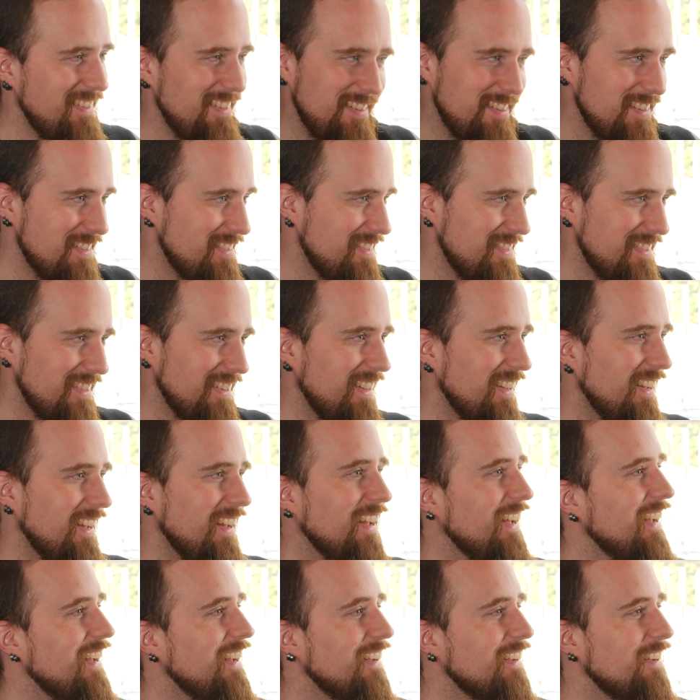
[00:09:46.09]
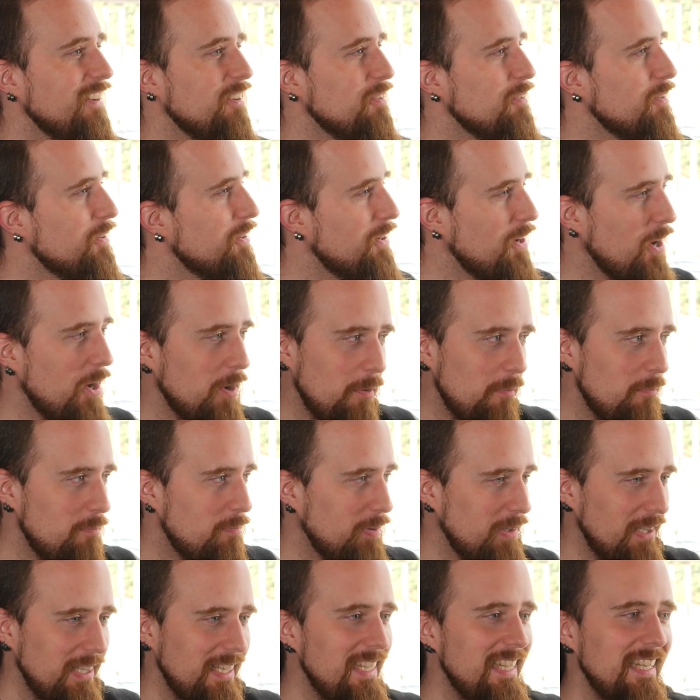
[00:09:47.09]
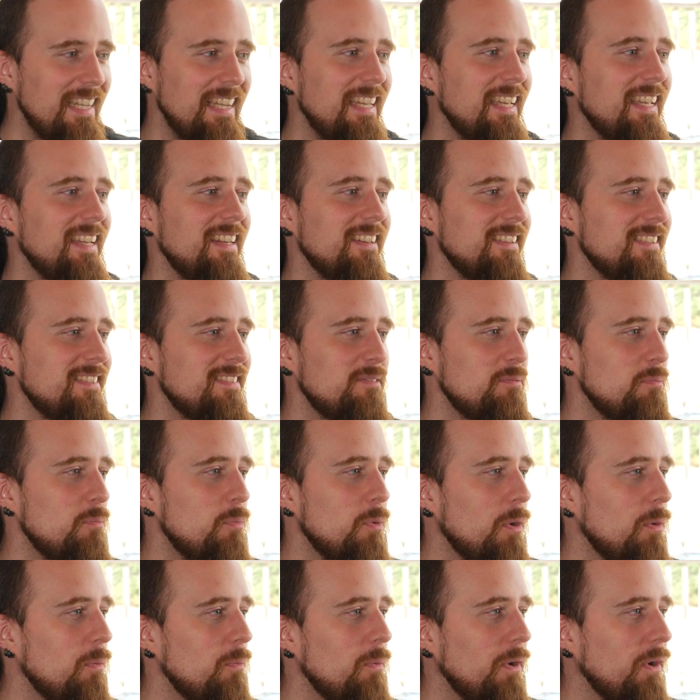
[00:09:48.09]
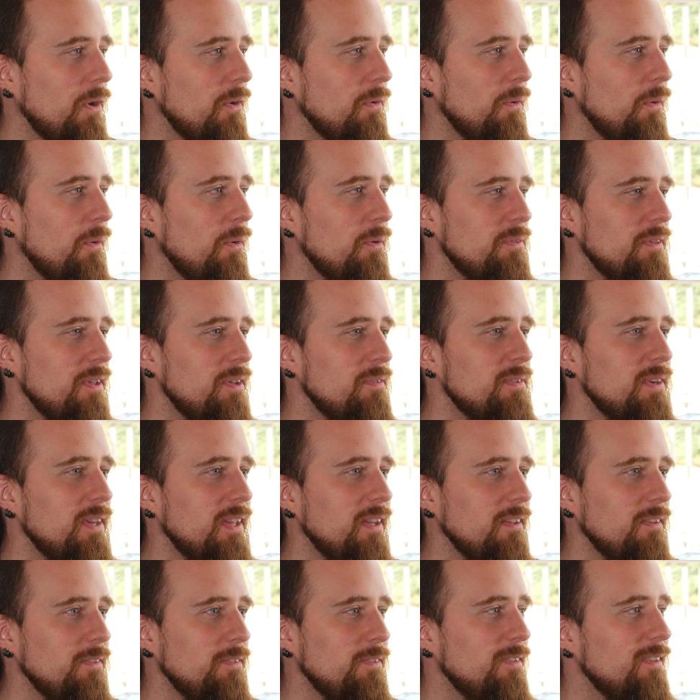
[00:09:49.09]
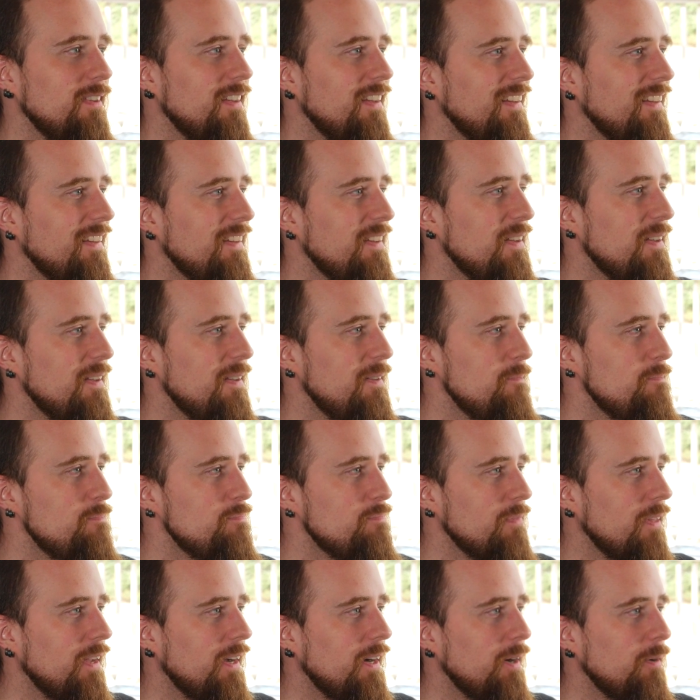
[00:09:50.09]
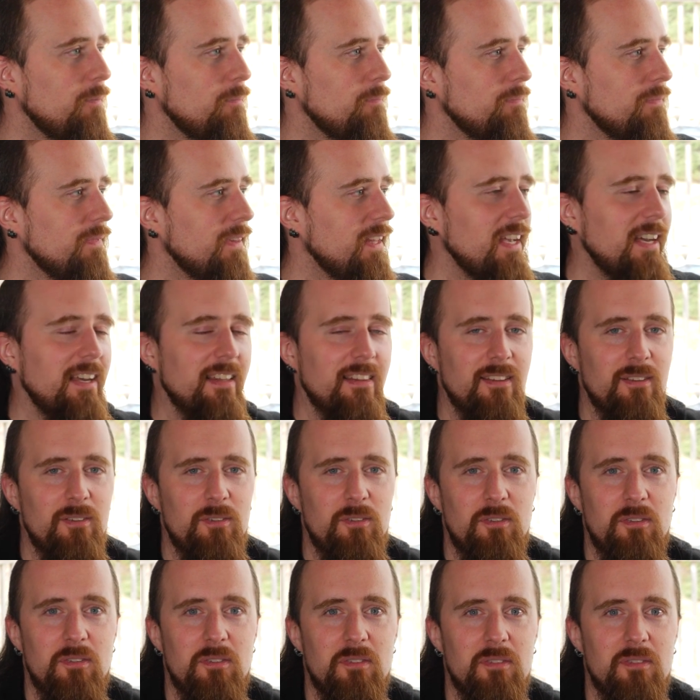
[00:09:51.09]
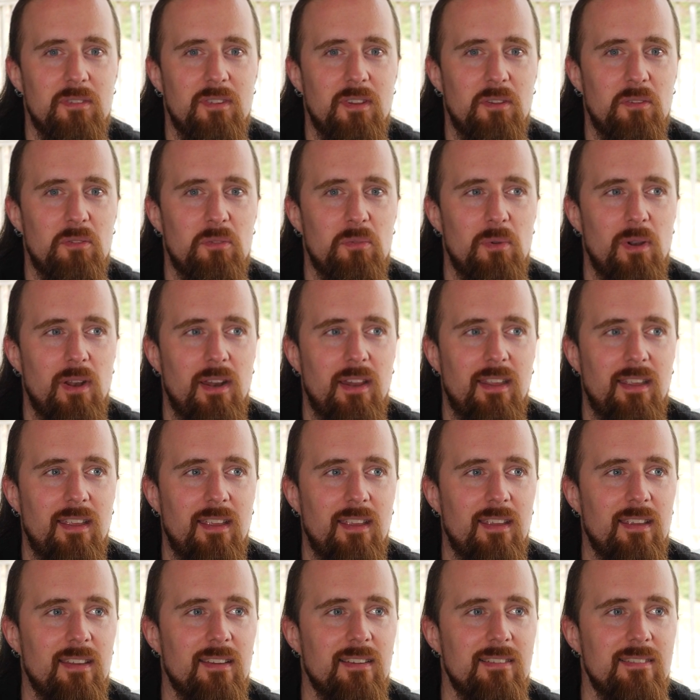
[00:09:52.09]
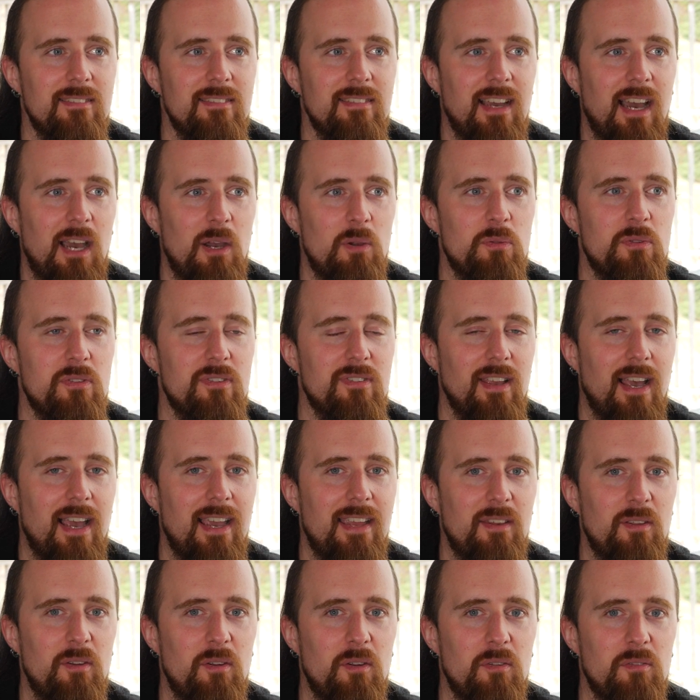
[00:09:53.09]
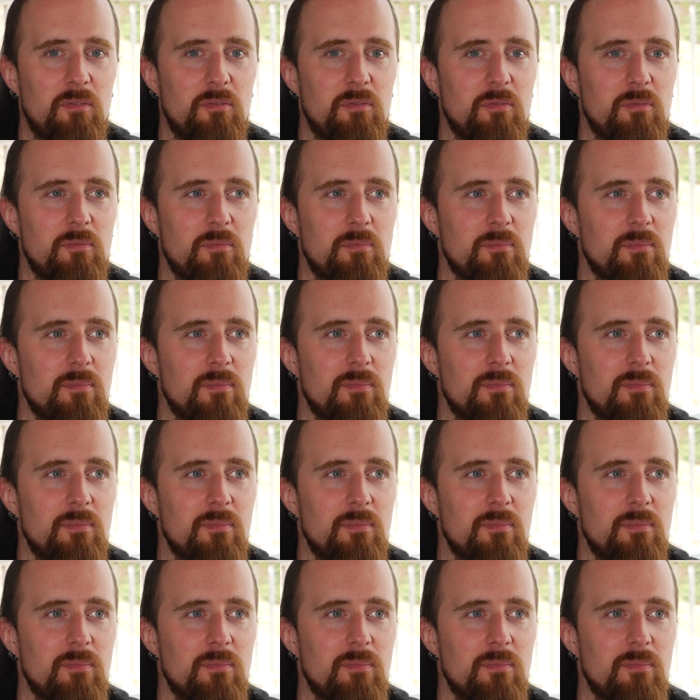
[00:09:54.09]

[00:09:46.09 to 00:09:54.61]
Just completely what on earth even is. Yeah, there's really, outside of